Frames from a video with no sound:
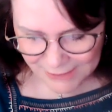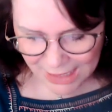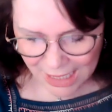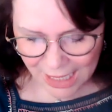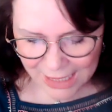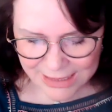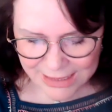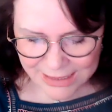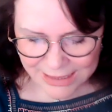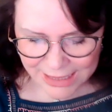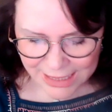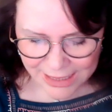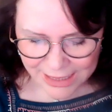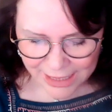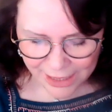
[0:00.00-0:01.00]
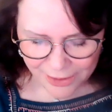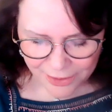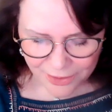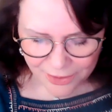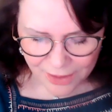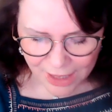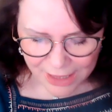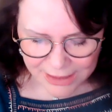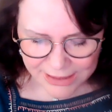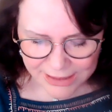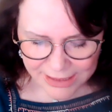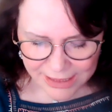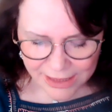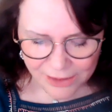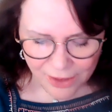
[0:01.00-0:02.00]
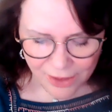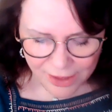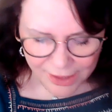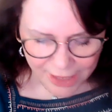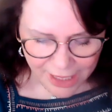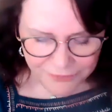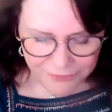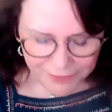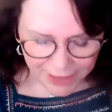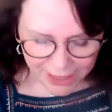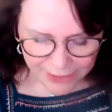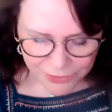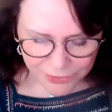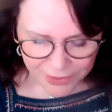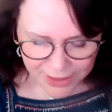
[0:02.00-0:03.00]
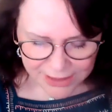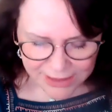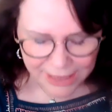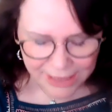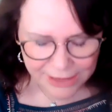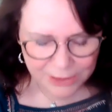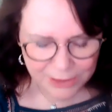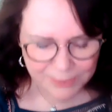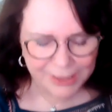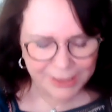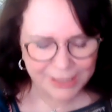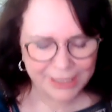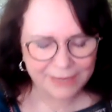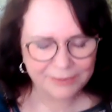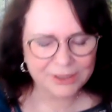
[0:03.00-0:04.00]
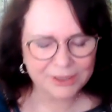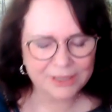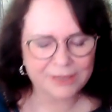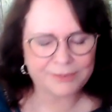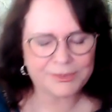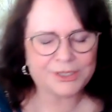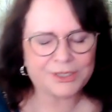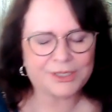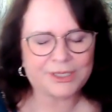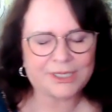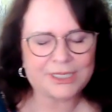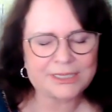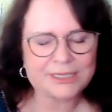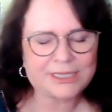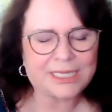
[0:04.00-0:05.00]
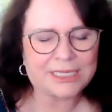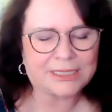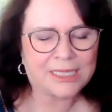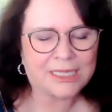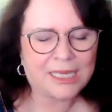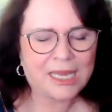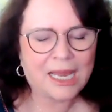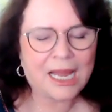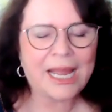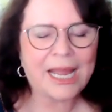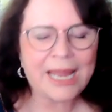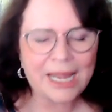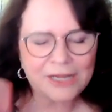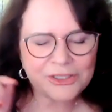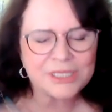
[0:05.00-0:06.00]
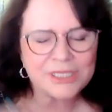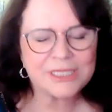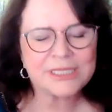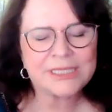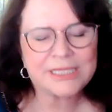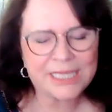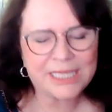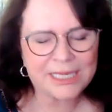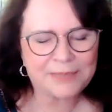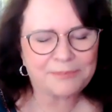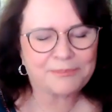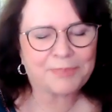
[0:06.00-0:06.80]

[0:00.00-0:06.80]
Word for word: I see, Carol, I see a lot of Afghan translators being able to come to the United States. I actually see